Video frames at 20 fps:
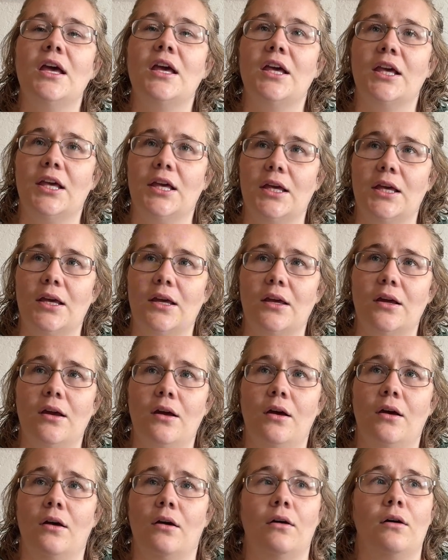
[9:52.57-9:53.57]
He
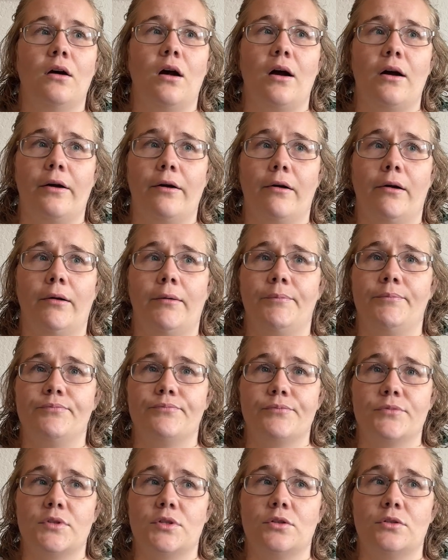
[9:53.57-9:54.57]

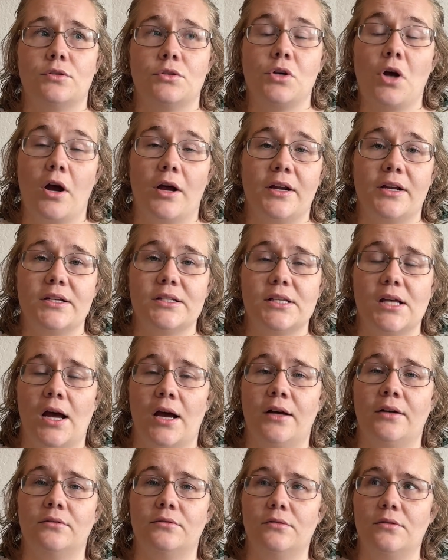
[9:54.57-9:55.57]
taught us
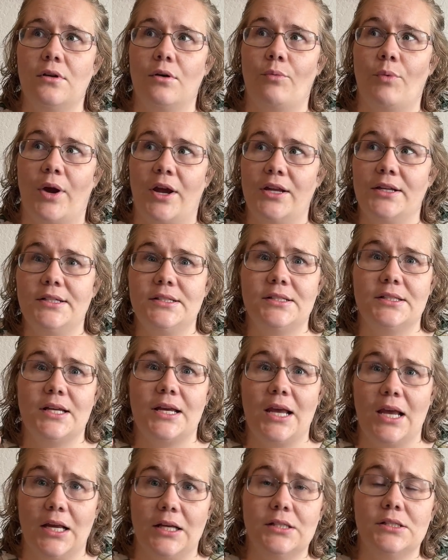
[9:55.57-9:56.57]
that the way to
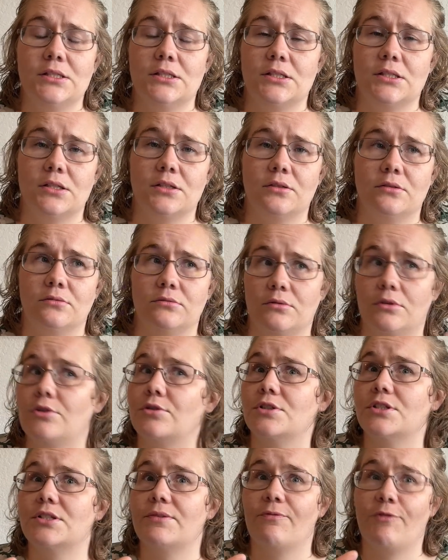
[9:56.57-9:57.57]
taste or
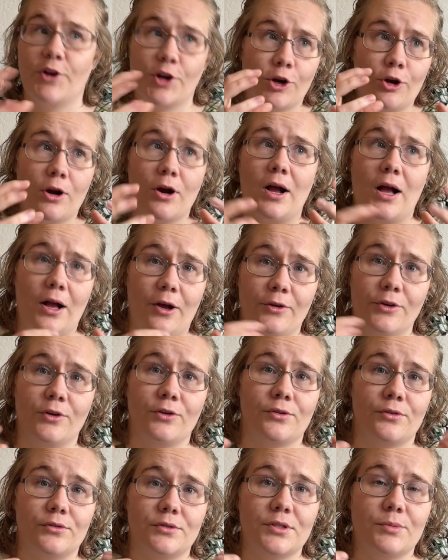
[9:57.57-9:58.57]
figure out how
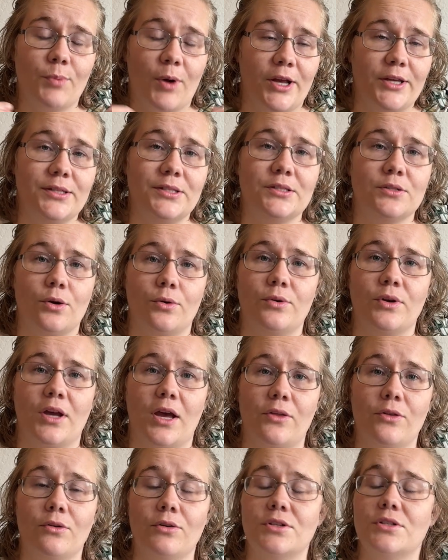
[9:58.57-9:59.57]
your spices go
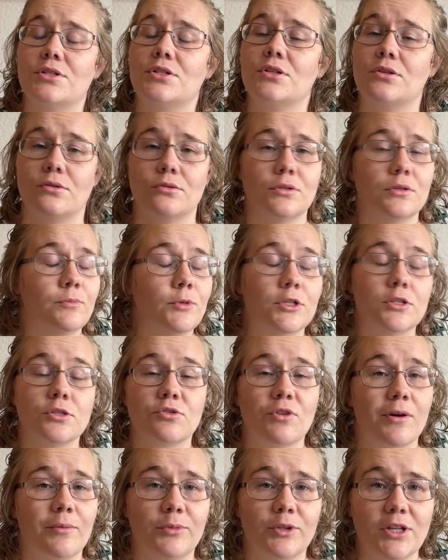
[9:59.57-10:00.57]
together is to use them on
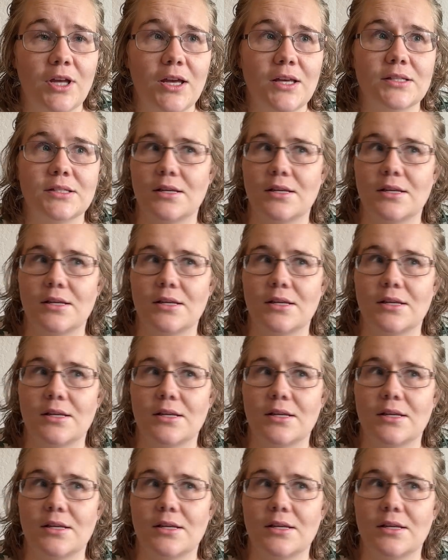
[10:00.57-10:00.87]
scrambled eggs.